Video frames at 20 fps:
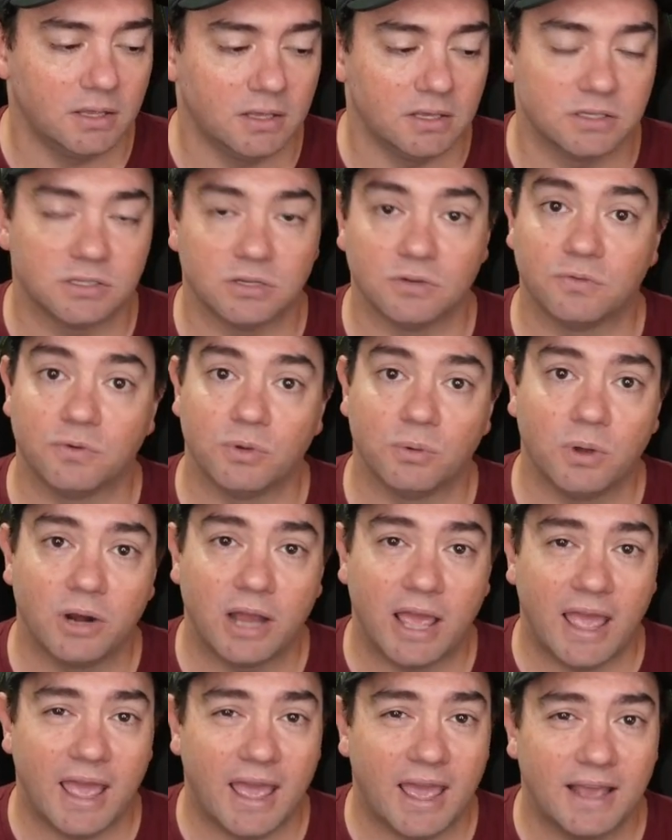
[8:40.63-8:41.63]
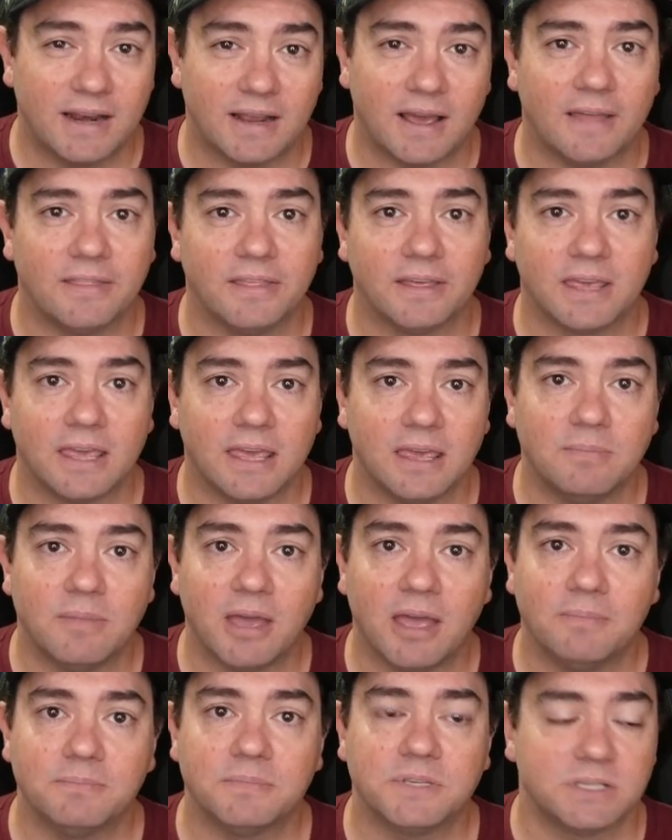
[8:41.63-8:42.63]
So if we want to add other
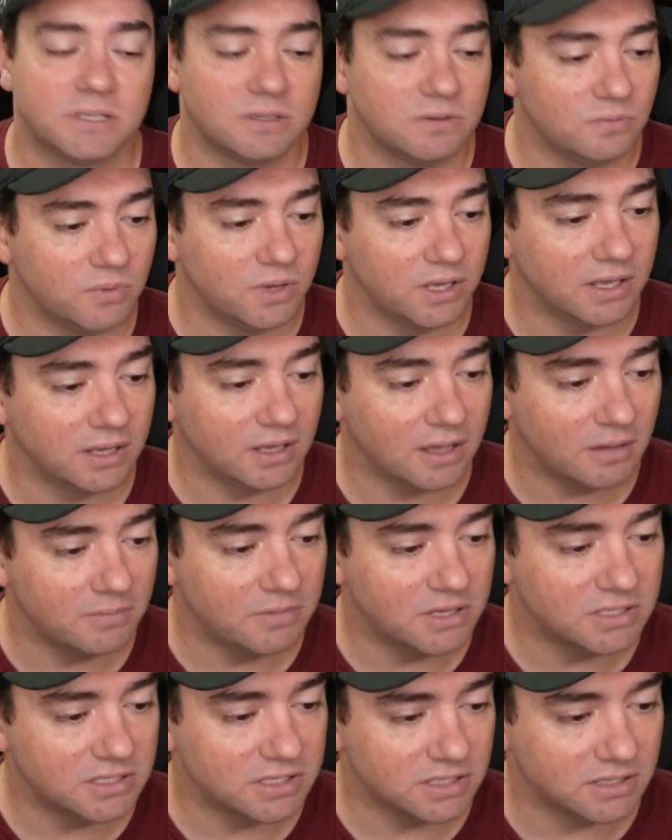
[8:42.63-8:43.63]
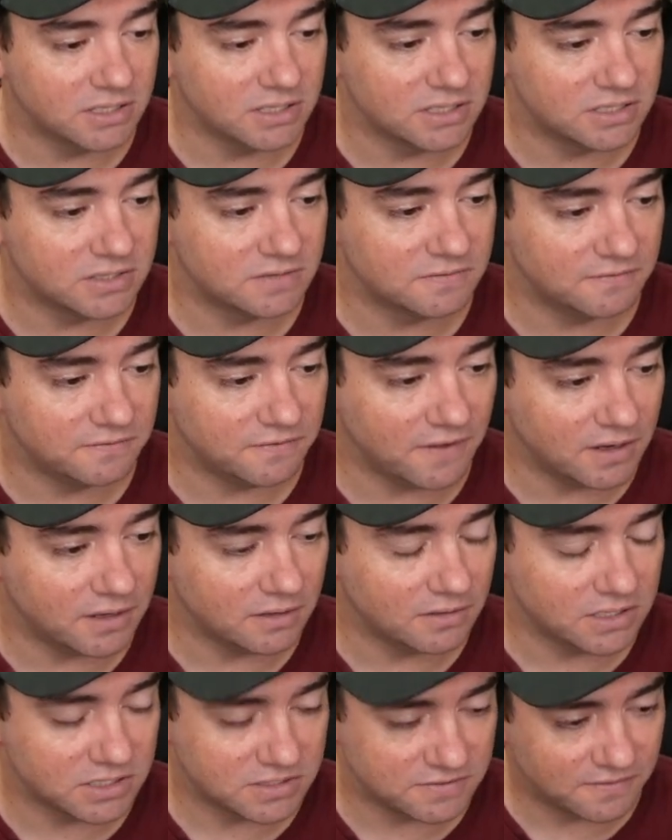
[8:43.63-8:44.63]
keymaps, we can come into this
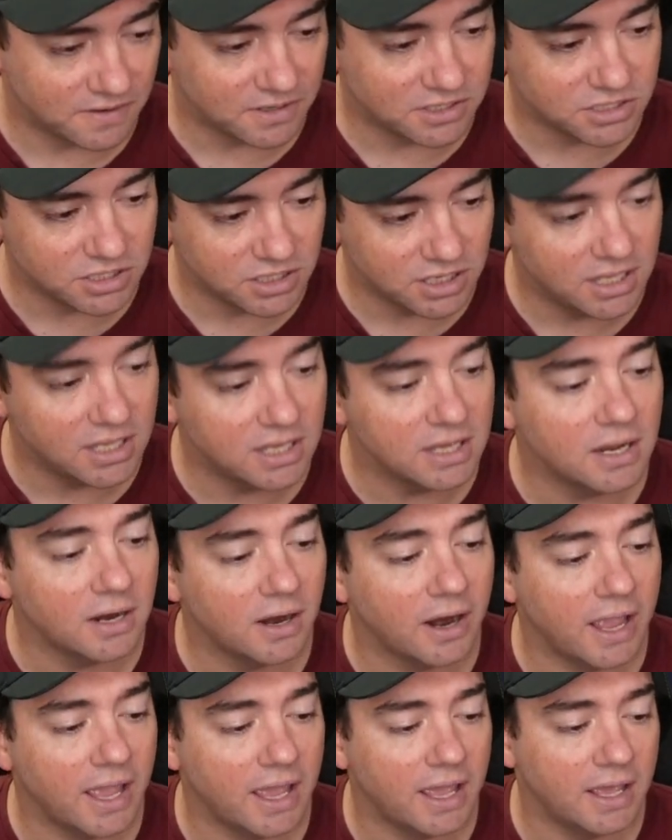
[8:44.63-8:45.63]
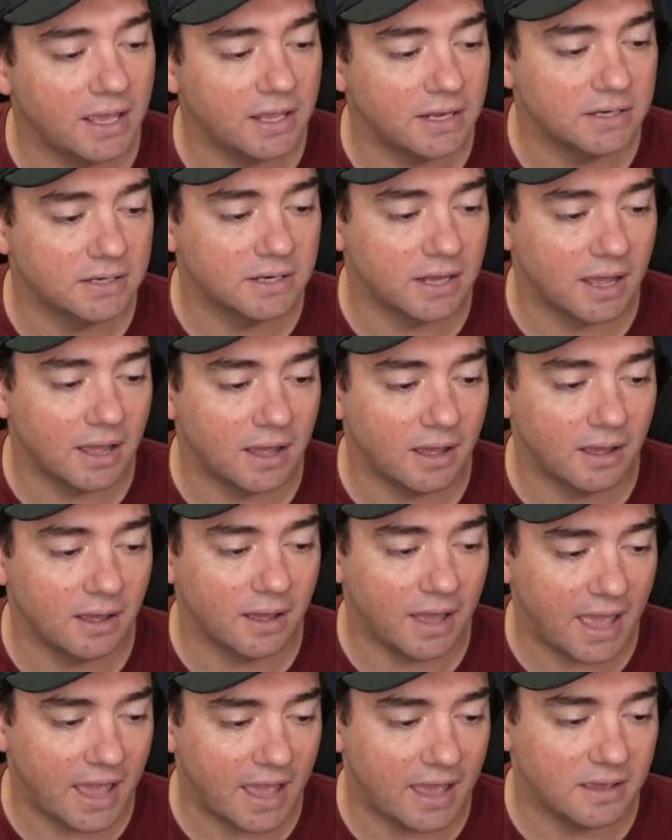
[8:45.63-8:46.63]
function here and
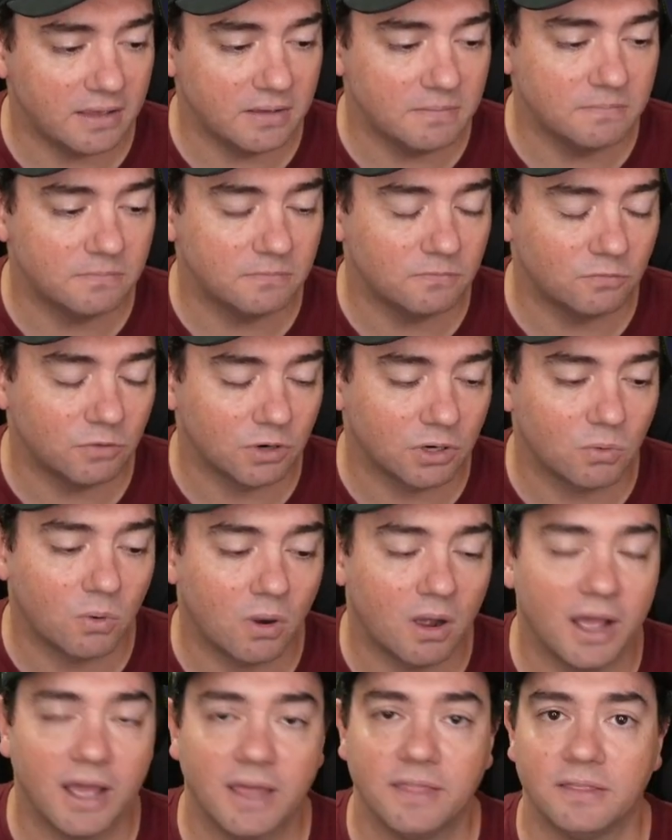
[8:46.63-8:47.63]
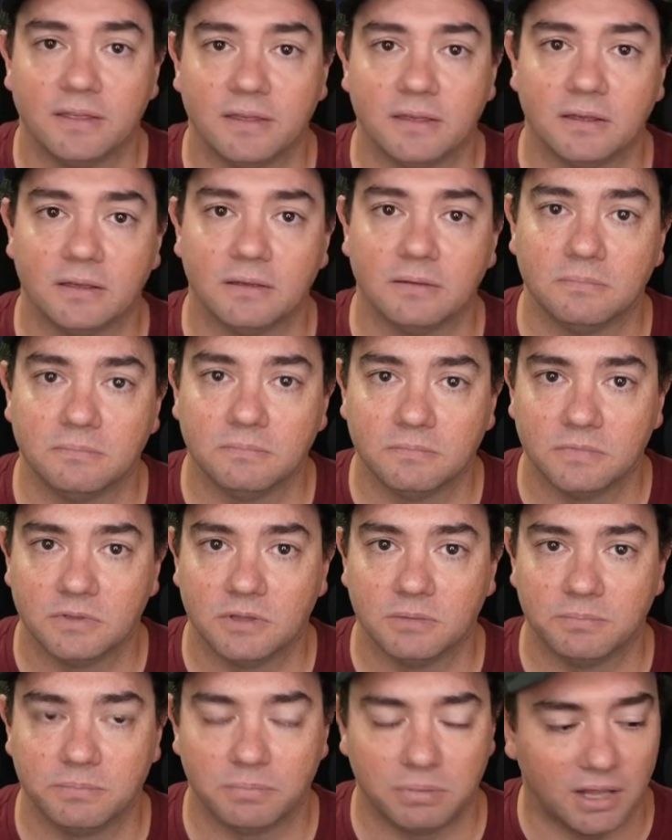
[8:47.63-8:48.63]
require the
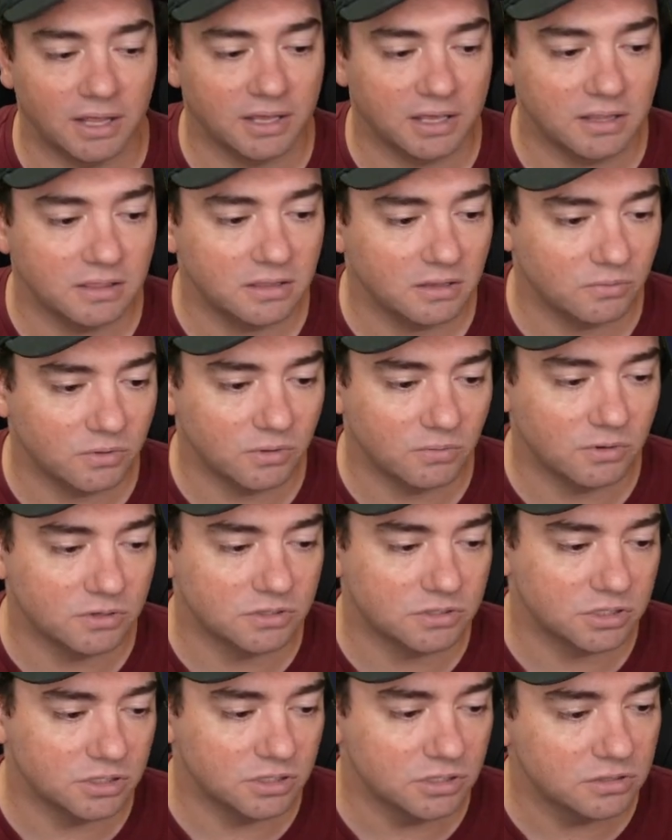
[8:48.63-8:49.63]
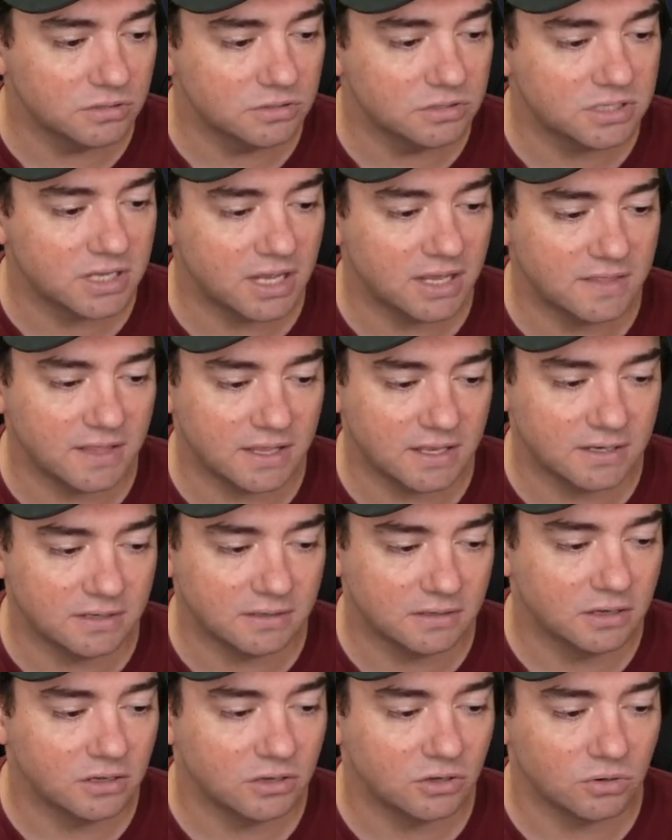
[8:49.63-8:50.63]
plugin that we want to use, and then
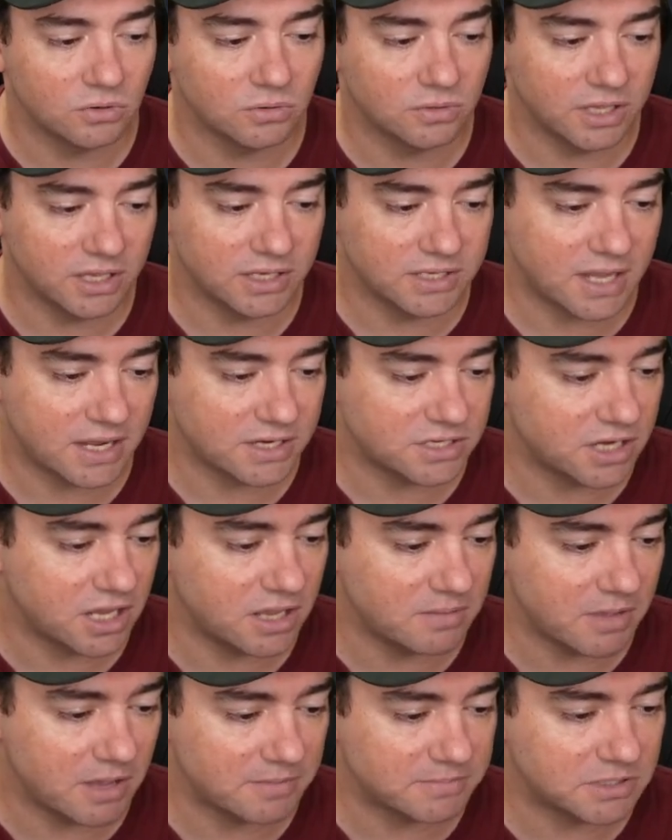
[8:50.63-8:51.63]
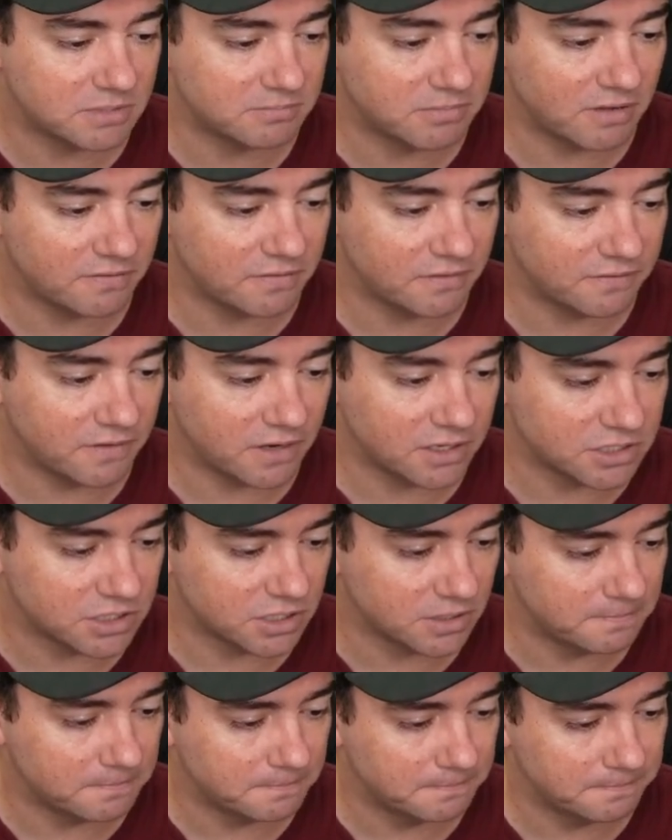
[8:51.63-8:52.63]
call the attach keymaps to buffer function.